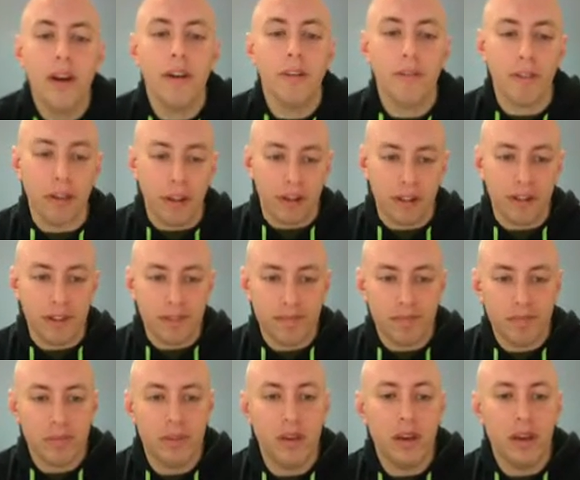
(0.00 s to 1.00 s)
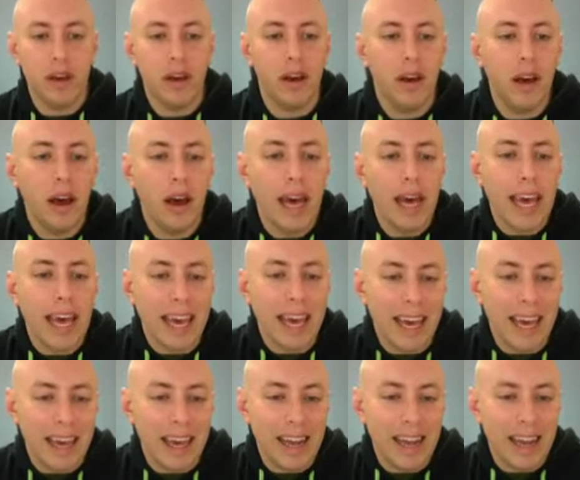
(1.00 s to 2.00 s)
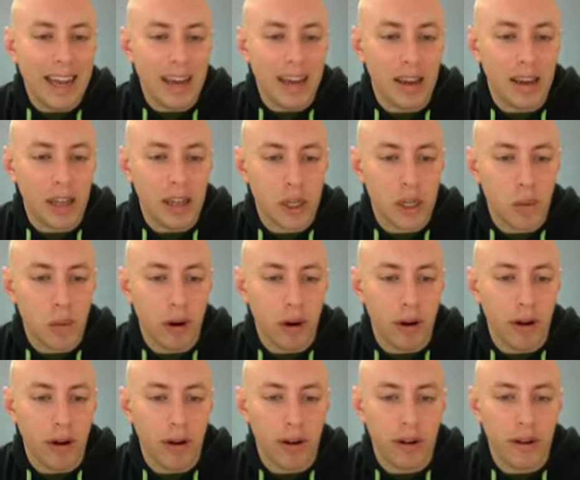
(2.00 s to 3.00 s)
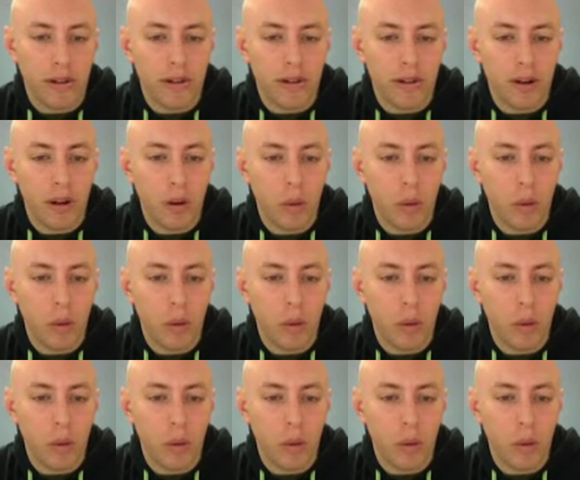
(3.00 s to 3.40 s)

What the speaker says: First, in English words